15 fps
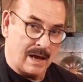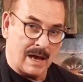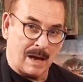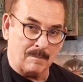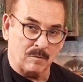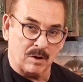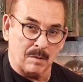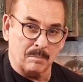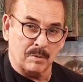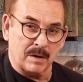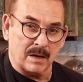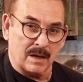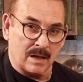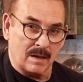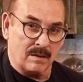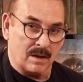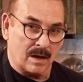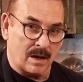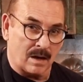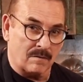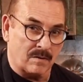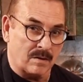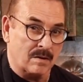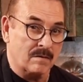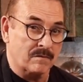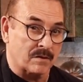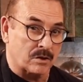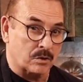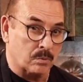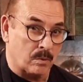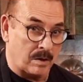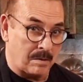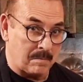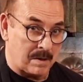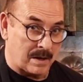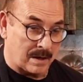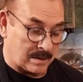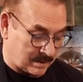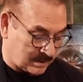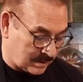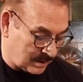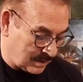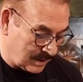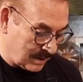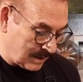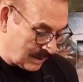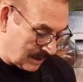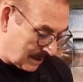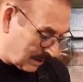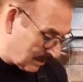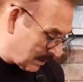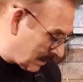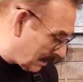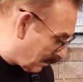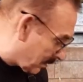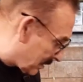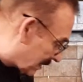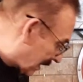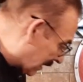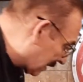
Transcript: I'm going to put it in the oven for 20 minutes. And then I'm going to